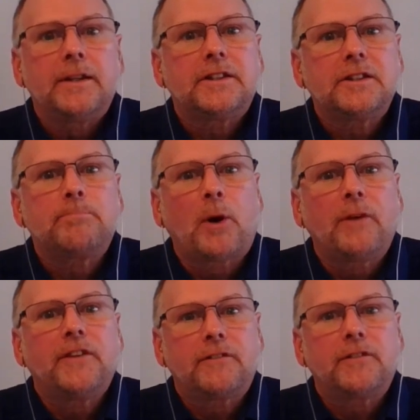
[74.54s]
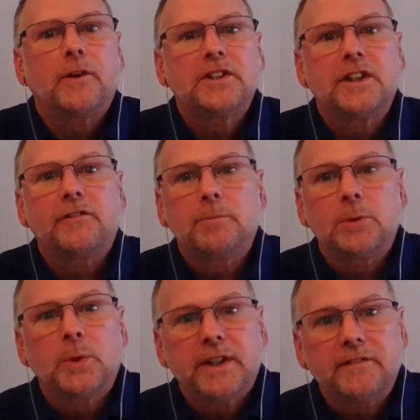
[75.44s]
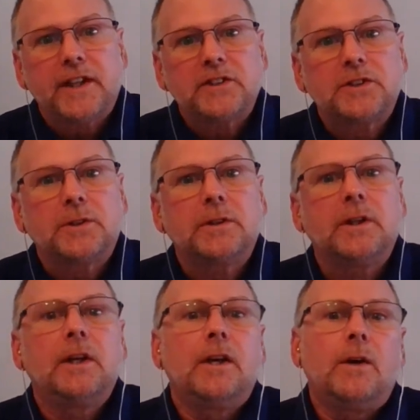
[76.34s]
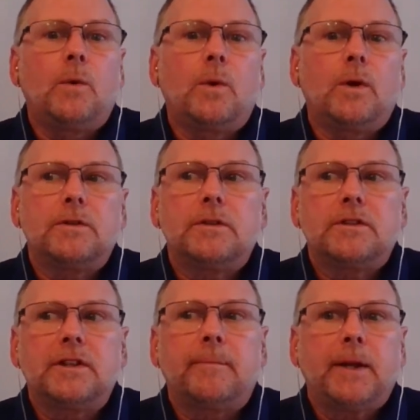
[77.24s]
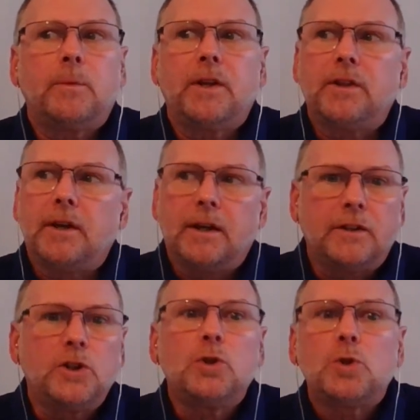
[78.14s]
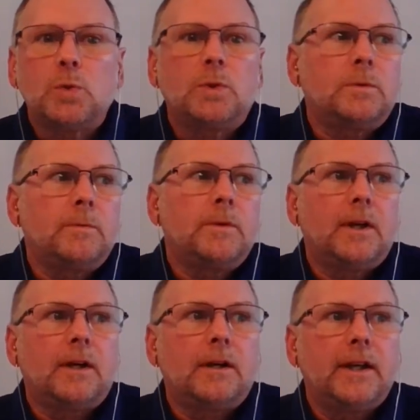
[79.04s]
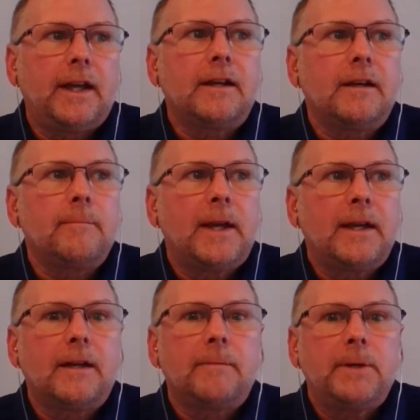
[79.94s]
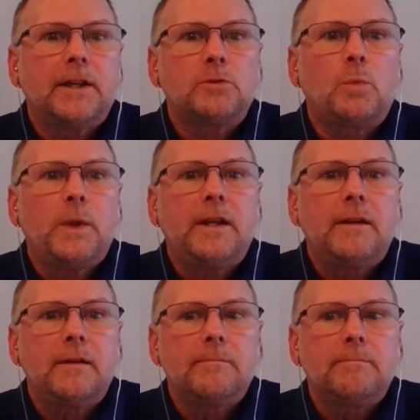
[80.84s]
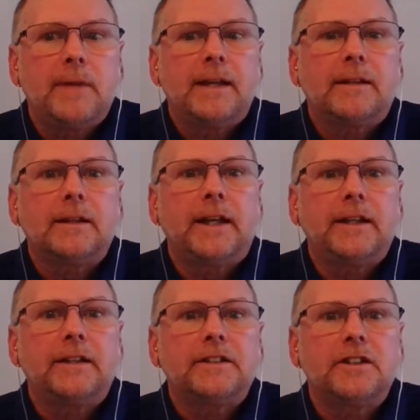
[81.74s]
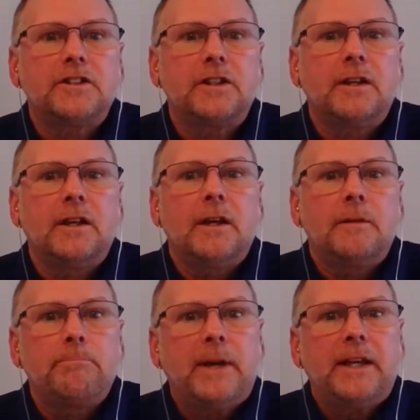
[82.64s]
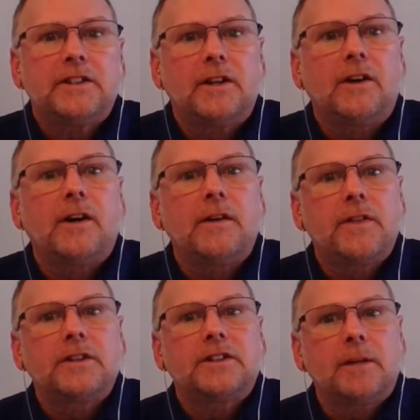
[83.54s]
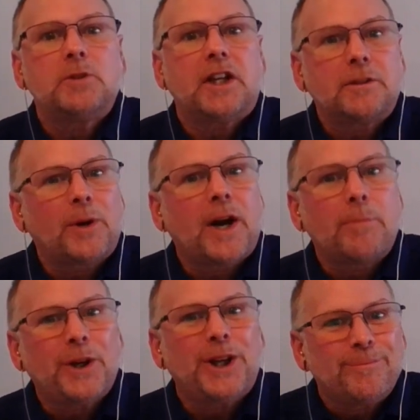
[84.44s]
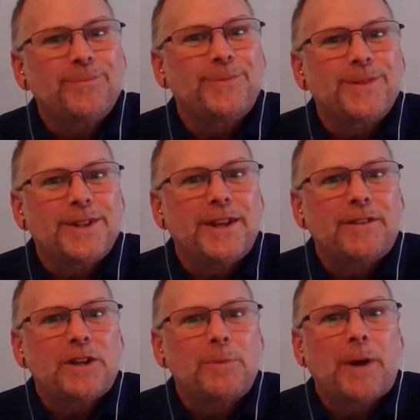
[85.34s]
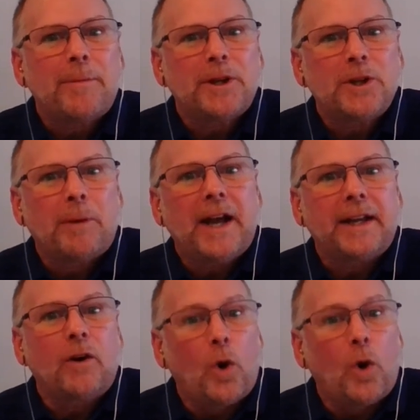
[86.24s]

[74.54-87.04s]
This is perfect for a self-employed investor or somebody with uh, unusual uh, income makeup because we make the lending decision based on the subject property, the investment property you're buying